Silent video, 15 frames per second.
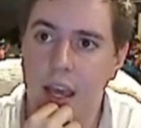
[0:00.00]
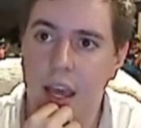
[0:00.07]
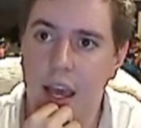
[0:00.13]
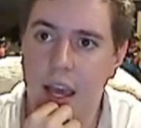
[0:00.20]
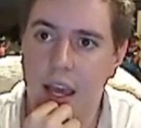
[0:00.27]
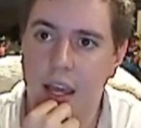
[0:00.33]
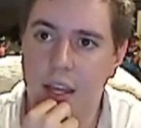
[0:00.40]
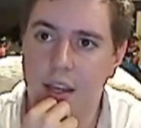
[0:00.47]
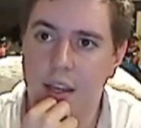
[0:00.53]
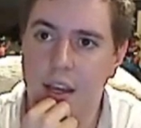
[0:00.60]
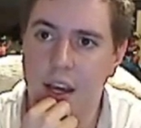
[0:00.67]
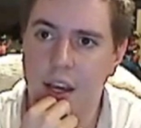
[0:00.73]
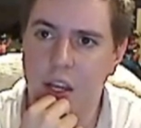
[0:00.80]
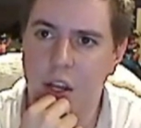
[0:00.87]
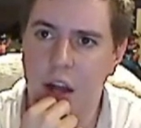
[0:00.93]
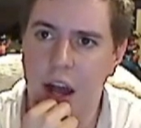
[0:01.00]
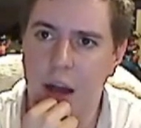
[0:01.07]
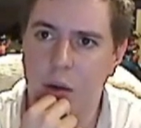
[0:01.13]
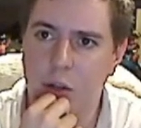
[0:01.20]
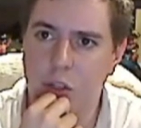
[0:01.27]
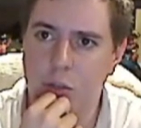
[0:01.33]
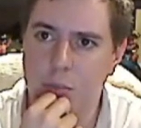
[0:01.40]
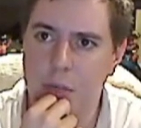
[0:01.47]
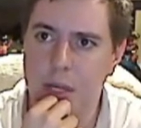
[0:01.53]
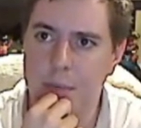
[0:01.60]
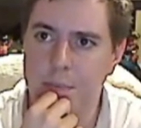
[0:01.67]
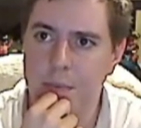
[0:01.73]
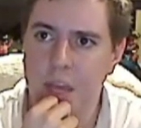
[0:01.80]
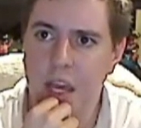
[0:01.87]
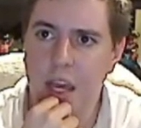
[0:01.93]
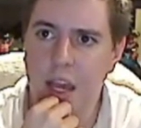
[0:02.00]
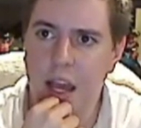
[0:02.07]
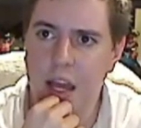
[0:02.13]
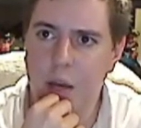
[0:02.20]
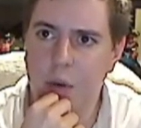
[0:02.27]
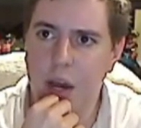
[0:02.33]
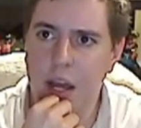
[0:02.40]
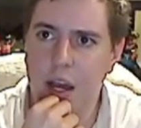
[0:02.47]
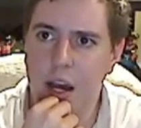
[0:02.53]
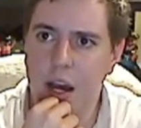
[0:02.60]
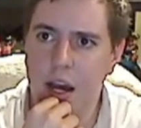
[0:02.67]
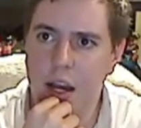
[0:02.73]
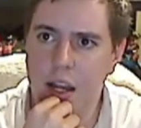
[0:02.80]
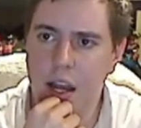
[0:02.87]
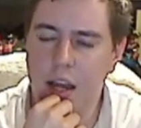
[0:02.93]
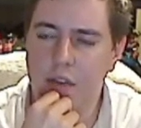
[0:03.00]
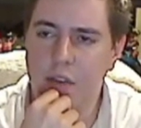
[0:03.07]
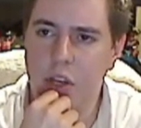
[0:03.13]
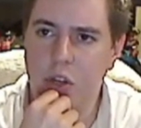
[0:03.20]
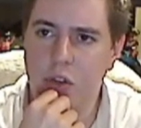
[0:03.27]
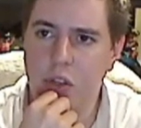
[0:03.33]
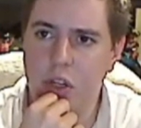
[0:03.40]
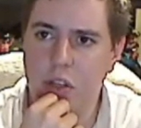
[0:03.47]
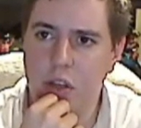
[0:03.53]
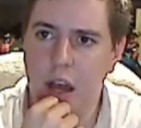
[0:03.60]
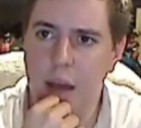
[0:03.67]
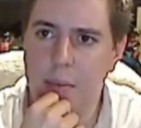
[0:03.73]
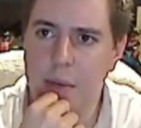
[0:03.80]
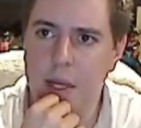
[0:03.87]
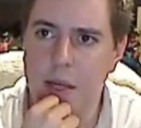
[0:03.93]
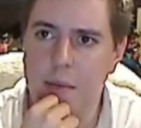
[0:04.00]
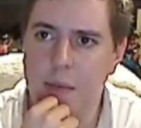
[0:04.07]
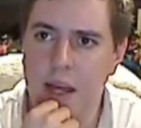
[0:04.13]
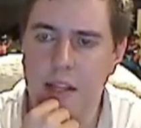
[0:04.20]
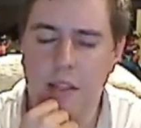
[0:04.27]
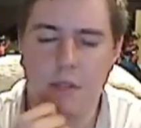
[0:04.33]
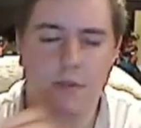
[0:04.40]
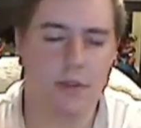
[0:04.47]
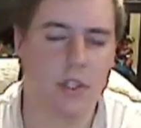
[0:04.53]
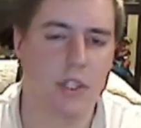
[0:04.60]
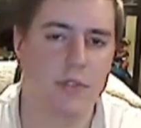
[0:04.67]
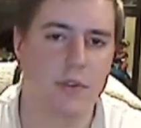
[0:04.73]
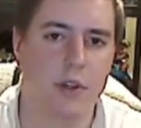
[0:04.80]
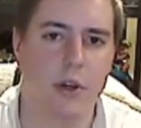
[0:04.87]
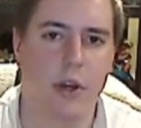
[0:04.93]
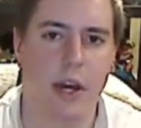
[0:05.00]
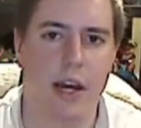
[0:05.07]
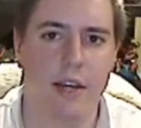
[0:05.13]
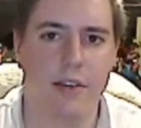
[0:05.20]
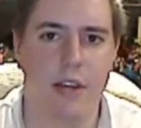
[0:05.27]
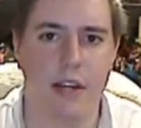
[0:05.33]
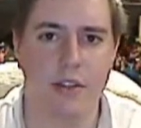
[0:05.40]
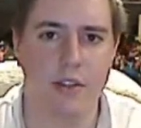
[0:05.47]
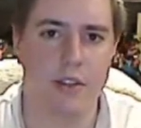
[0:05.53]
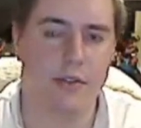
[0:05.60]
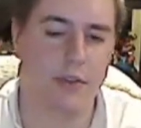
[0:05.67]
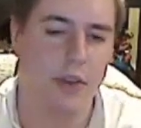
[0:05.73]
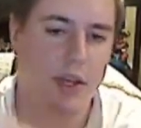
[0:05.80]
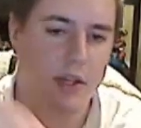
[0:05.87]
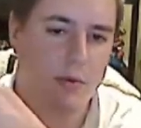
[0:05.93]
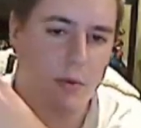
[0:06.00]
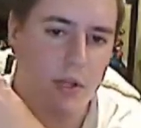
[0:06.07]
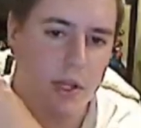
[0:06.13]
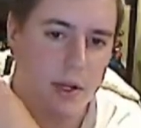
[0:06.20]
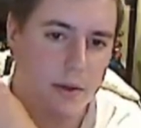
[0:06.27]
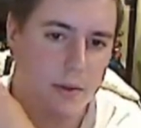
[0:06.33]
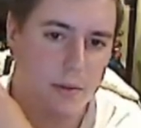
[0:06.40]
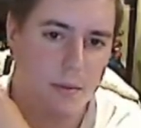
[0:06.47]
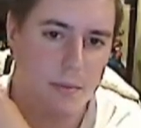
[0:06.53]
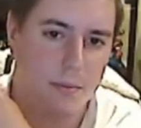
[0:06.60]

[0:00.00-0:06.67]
and uh, you know, how it should be. Anyway, uh, kind of an interesting topic. That's it for this video, guys. I'll see you for the next one later.